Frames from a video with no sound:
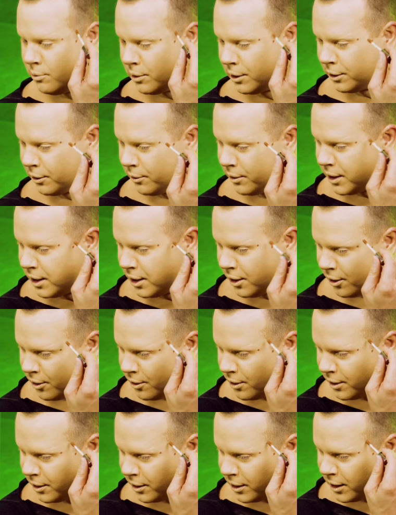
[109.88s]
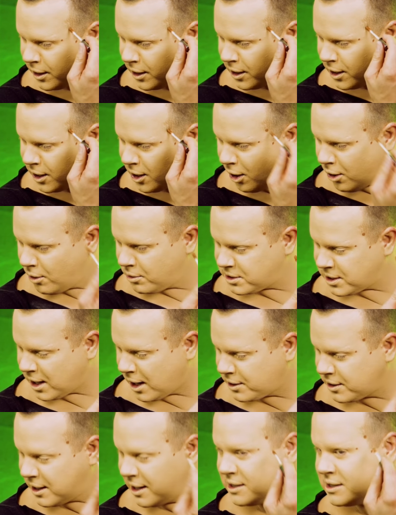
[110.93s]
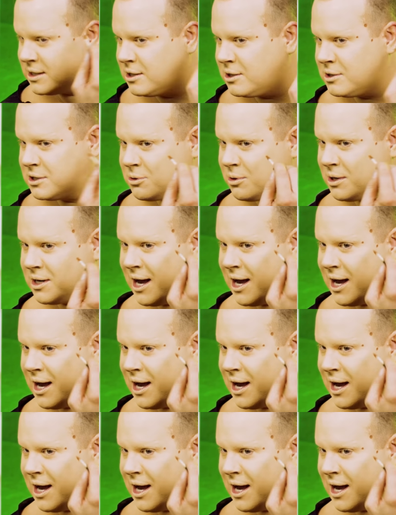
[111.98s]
We're gonna go here and here, dot that. See those three